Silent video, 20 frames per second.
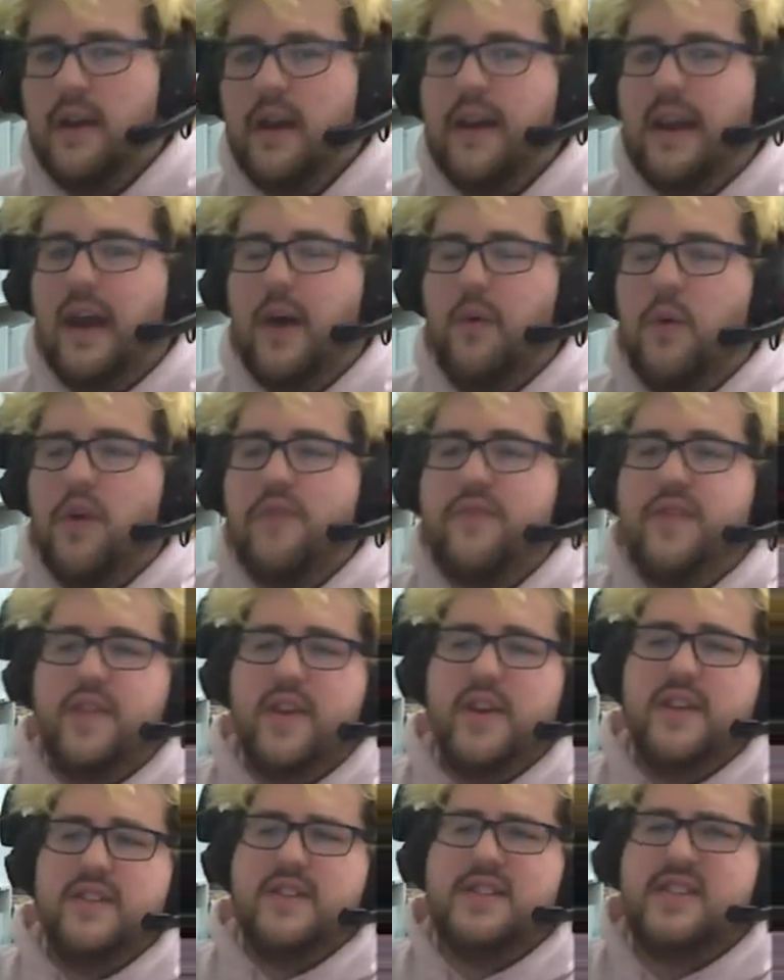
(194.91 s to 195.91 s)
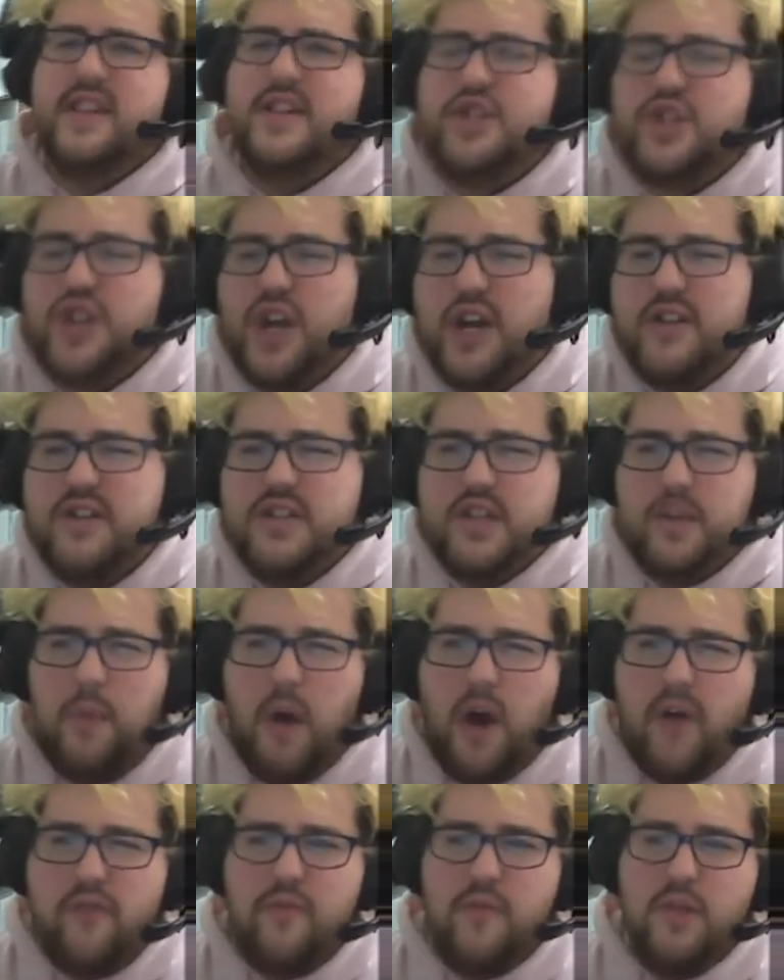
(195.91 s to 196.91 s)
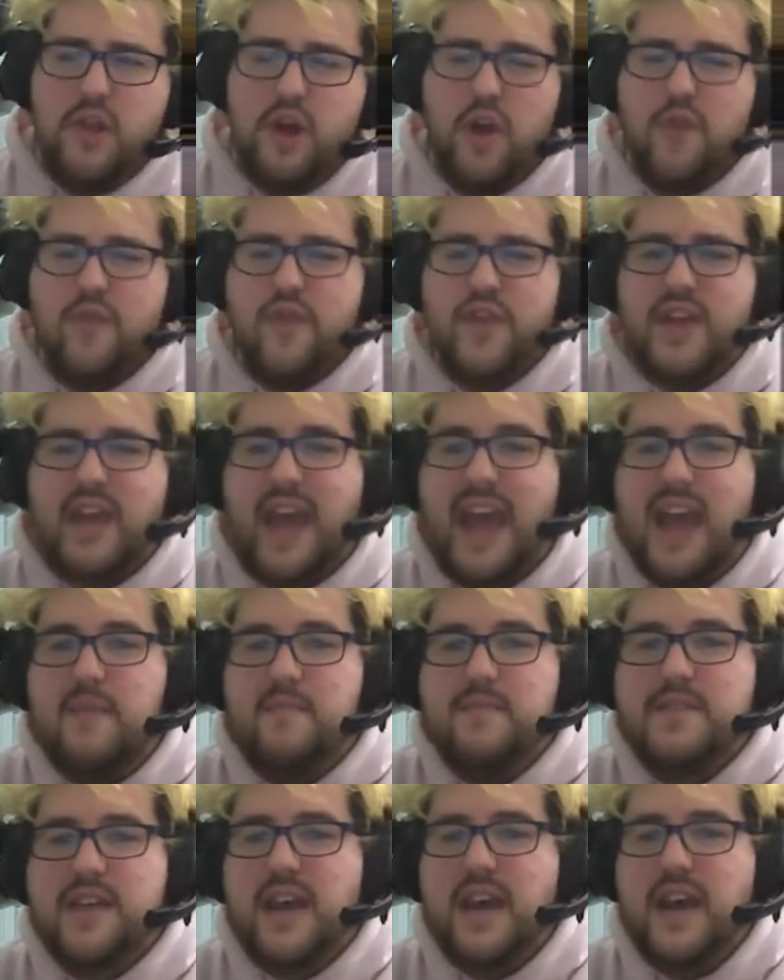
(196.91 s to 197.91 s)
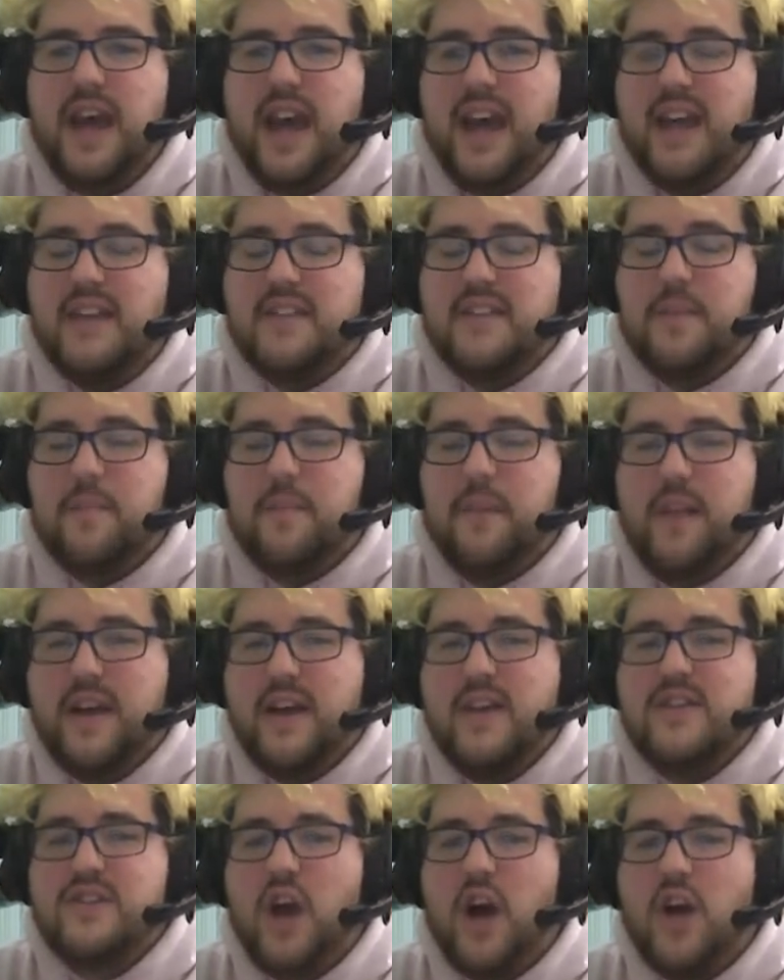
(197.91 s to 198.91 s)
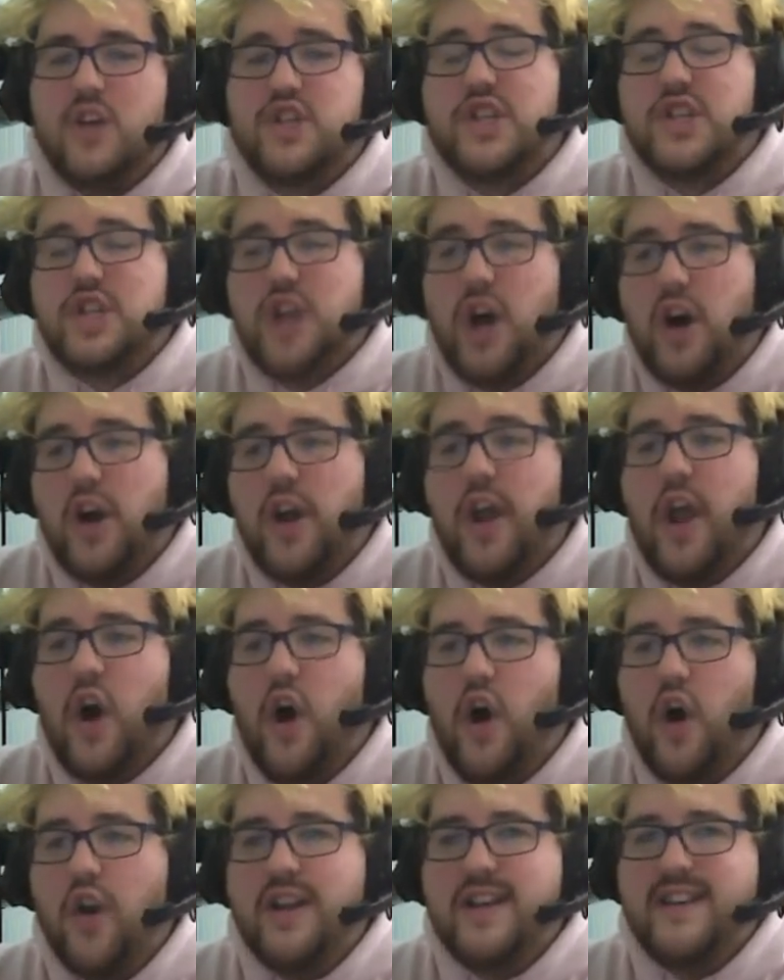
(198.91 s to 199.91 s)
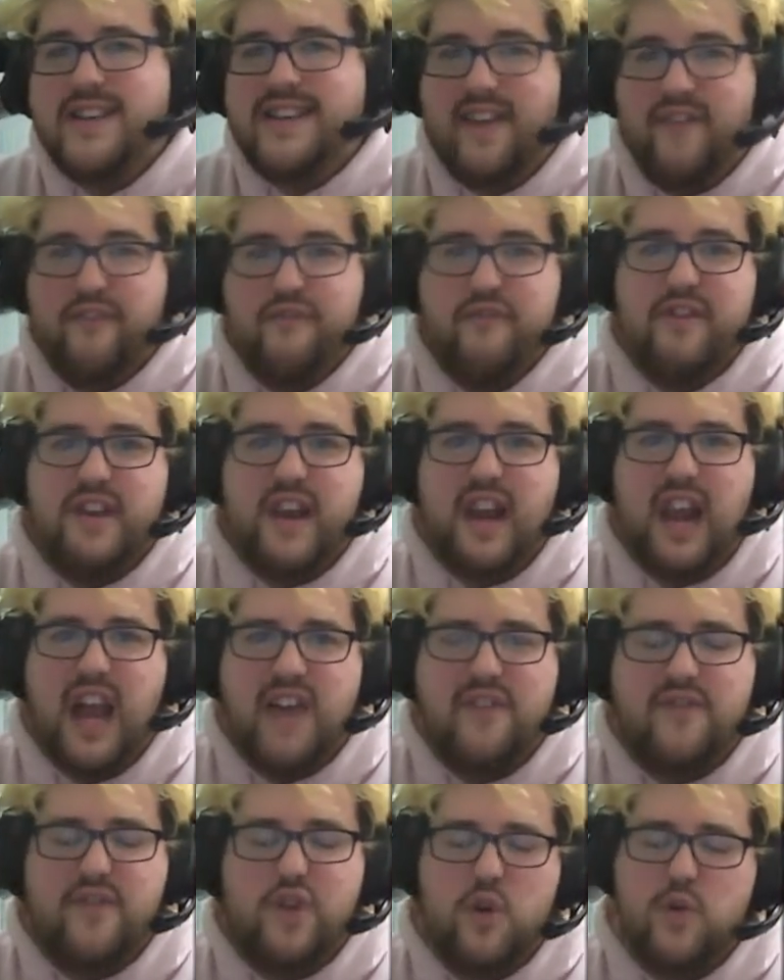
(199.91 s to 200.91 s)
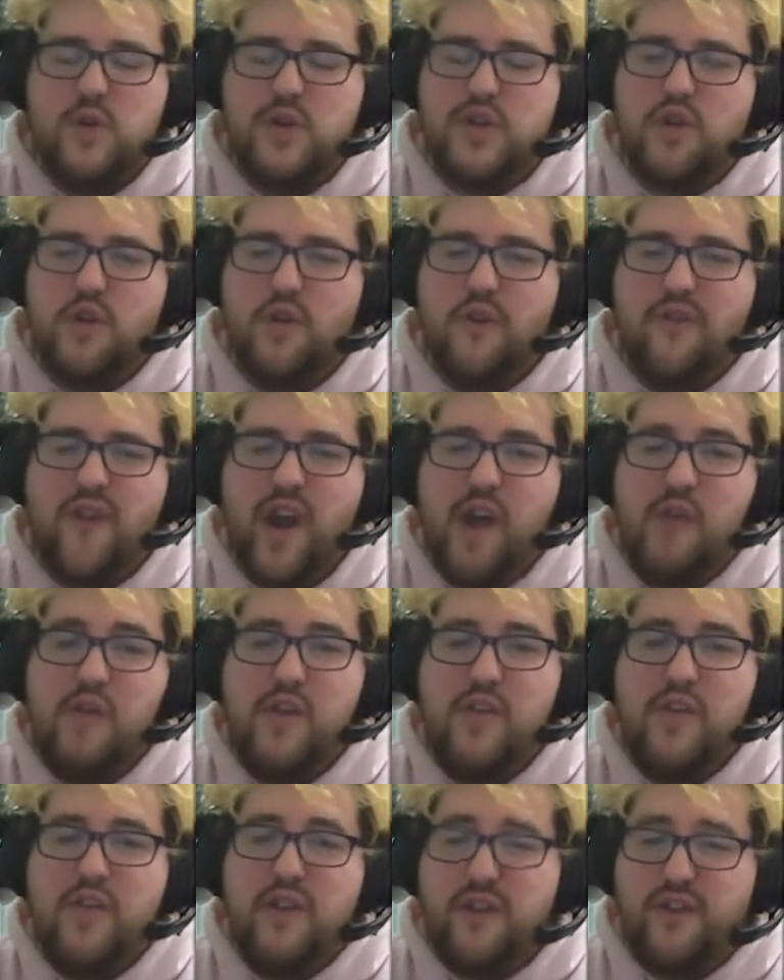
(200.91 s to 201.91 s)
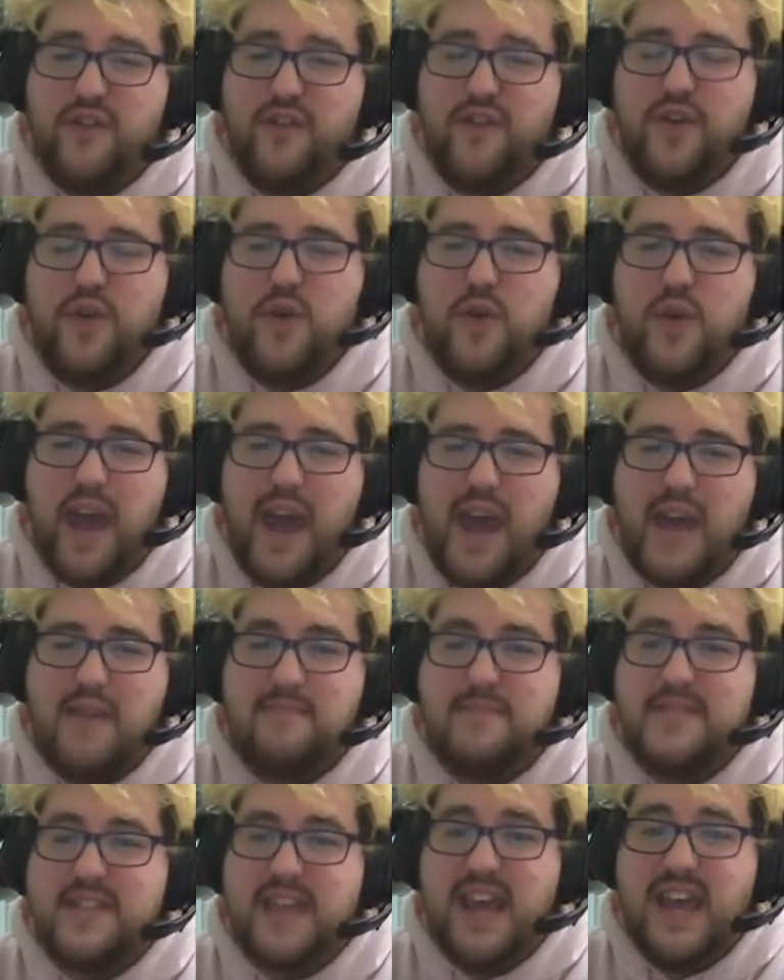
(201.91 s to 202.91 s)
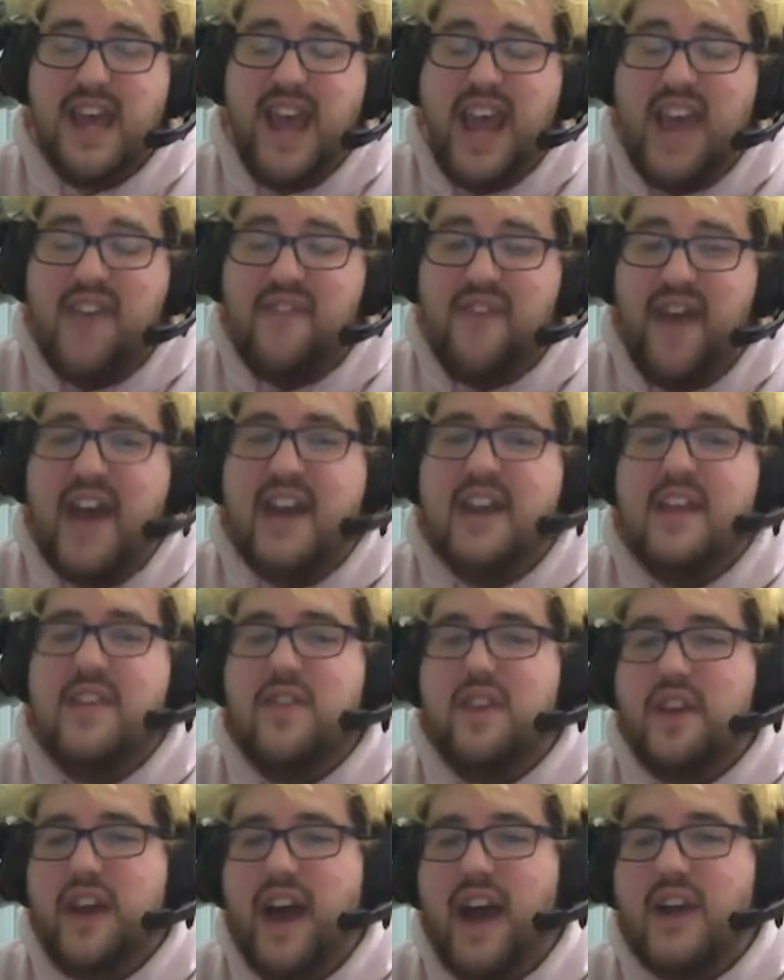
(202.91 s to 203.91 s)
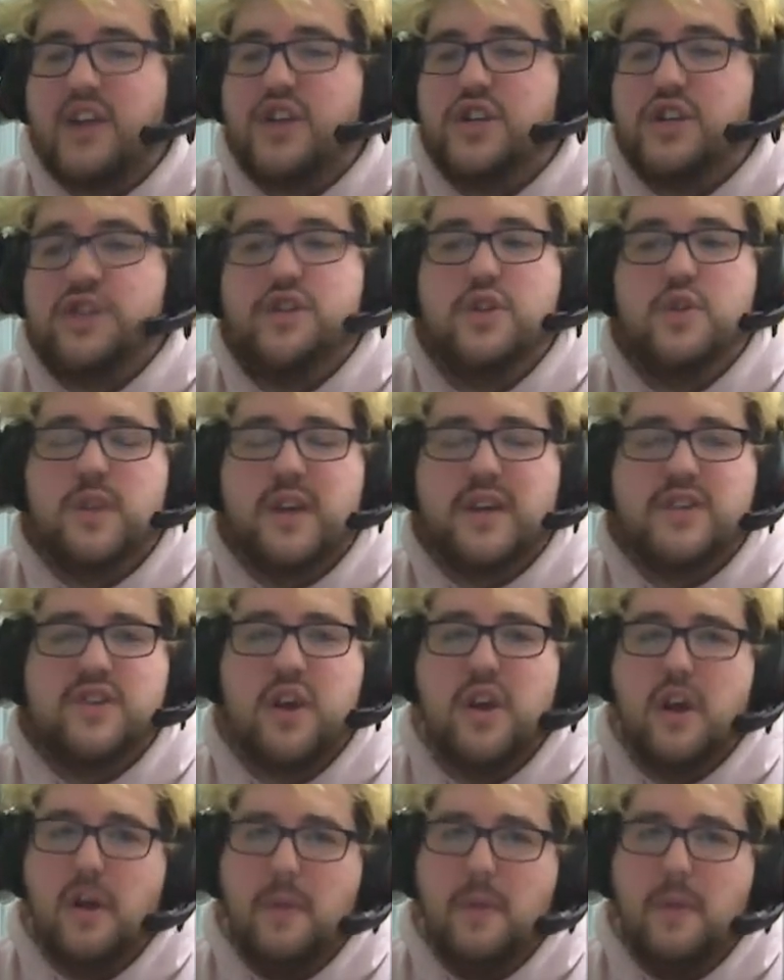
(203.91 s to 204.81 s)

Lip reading: Now, one of the things that sets Genesis apart from a lot of other games is that players are starting on different life totals. There are very, very few games, if any, that actually do this.